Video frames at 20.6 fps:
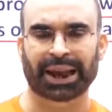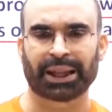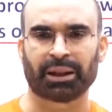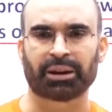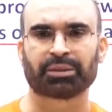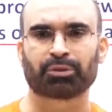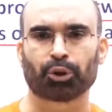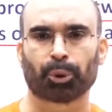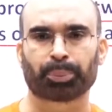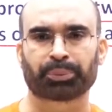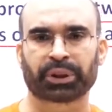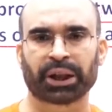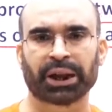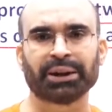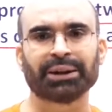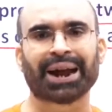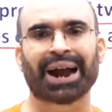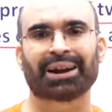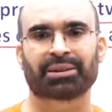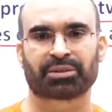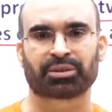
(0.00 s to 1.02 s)
is obtained
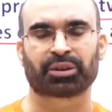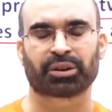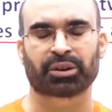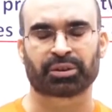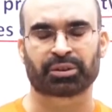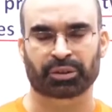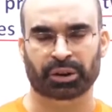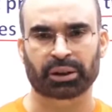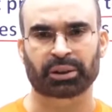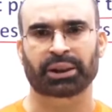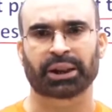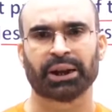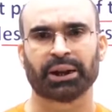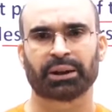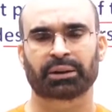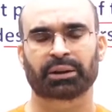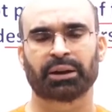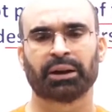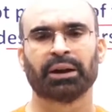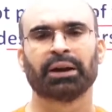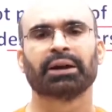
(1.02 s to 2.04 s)
as a
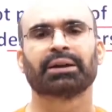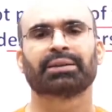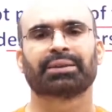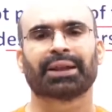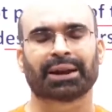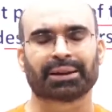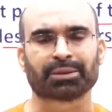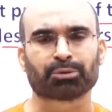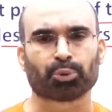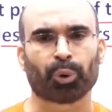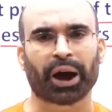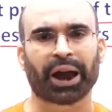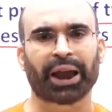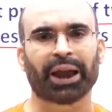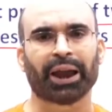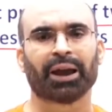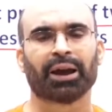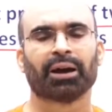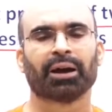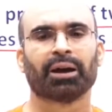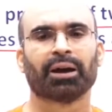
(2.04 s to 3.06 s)
resultant. That is why
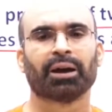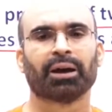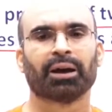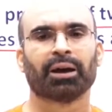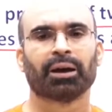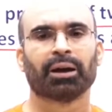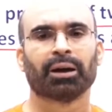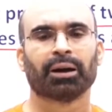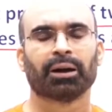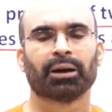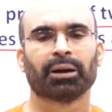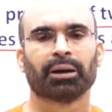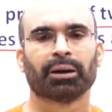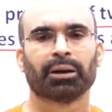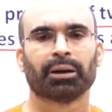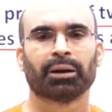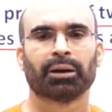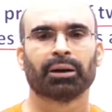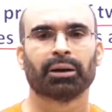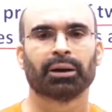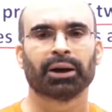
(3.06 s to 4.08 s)

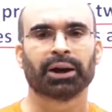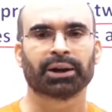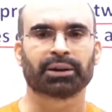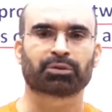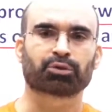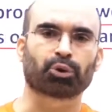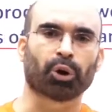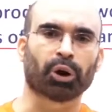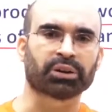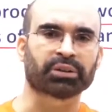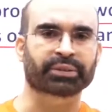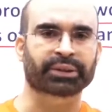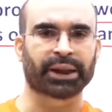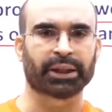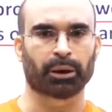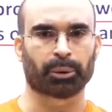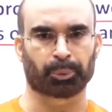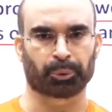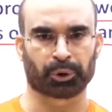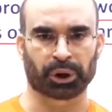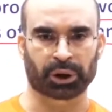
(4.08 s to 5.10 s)
it is called
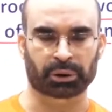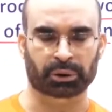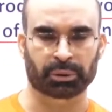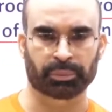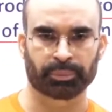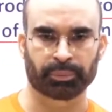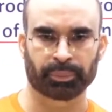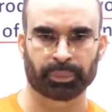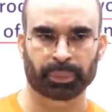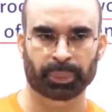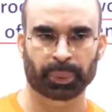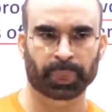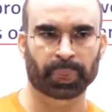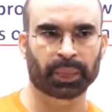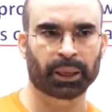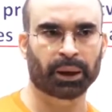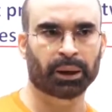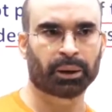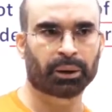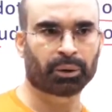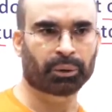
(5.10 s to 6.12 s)
scalar product,
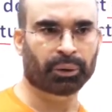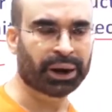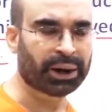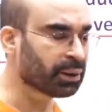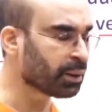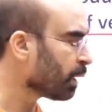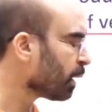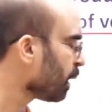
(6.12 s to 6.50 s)
right?